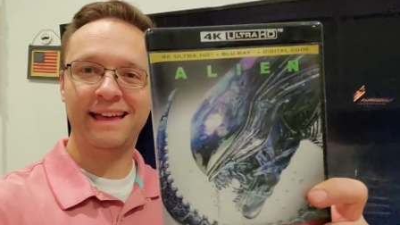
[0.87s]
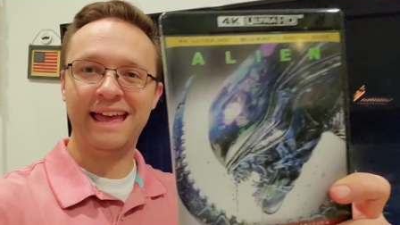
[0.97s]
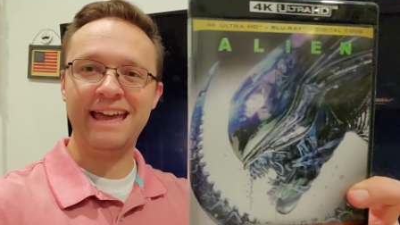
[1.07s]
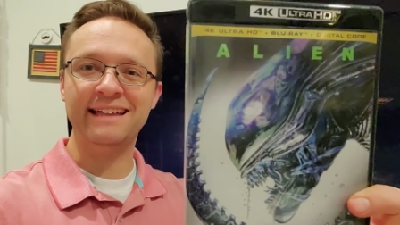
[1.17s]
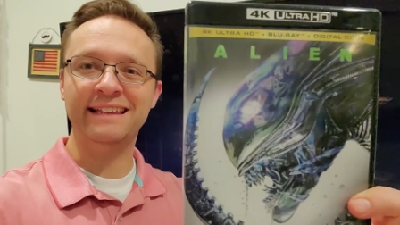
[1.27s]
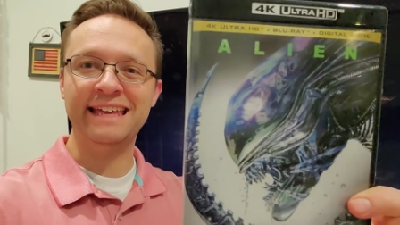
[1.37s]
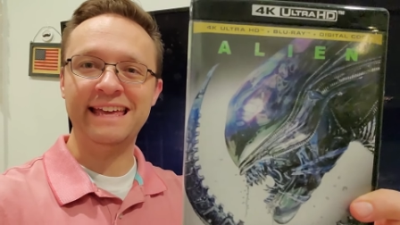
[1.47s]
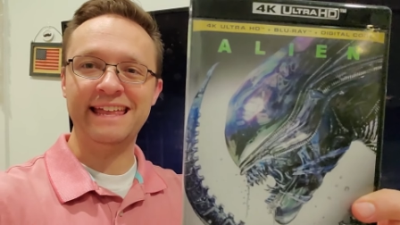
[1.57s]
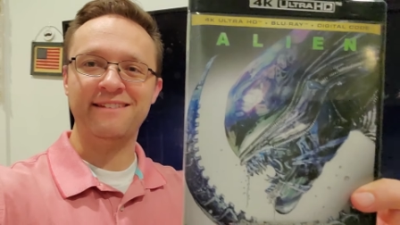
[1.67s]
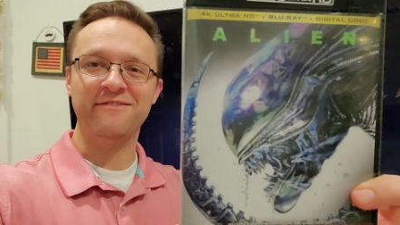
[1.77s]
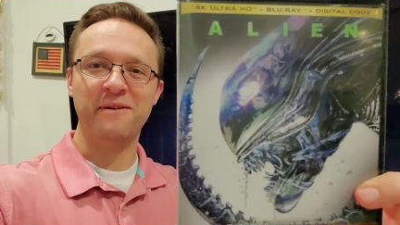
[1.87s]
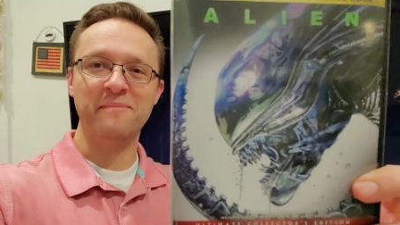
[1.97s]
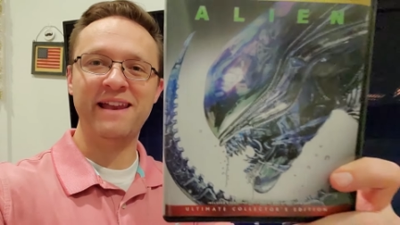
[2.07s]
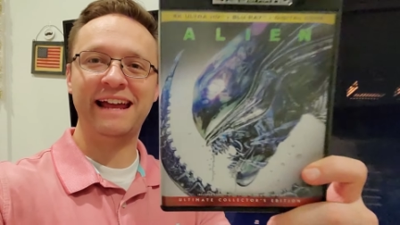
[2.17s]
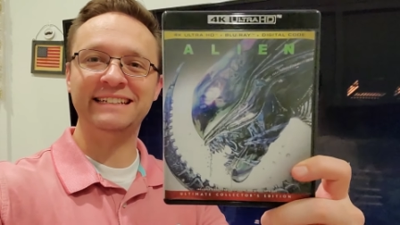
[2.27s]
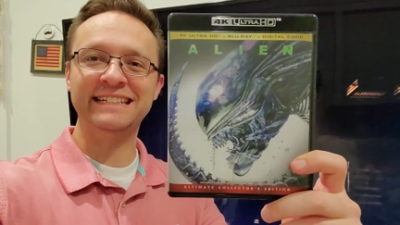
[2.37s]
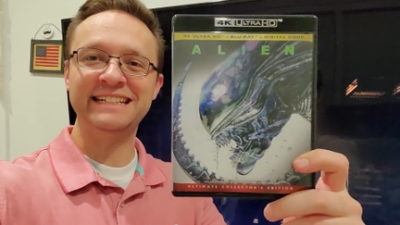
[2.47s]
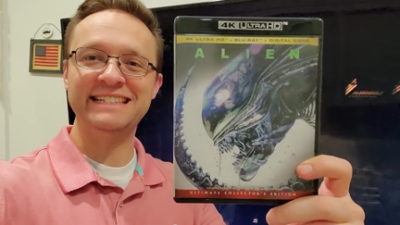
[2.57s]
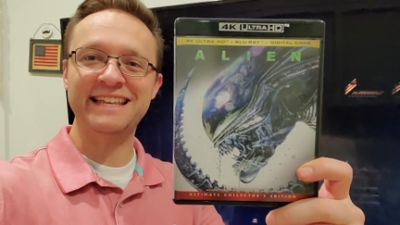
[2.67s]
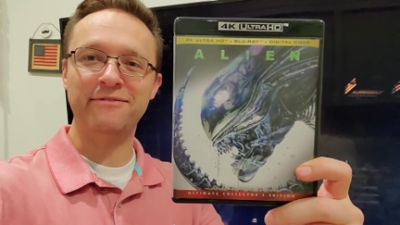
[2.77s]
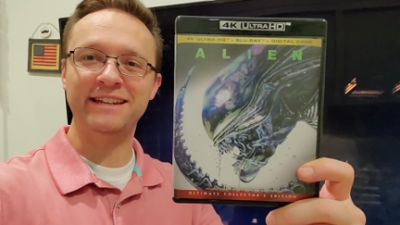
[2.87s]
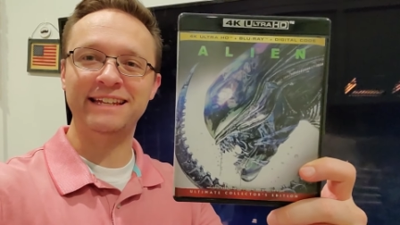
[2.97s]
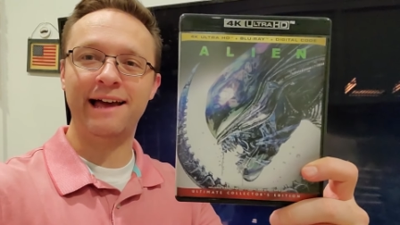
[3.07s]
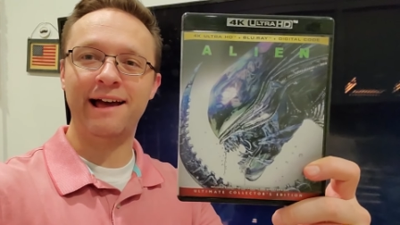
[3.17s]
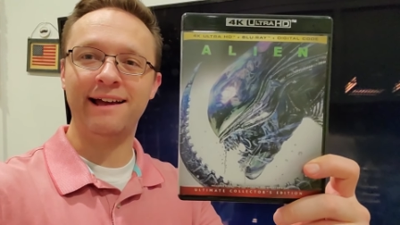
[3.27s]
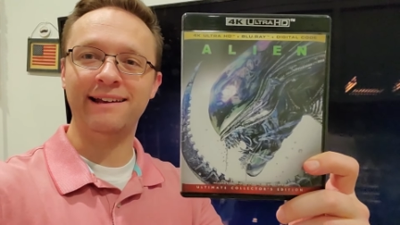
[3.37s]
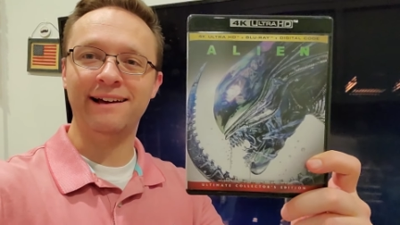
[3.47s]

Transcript: Alien from 1979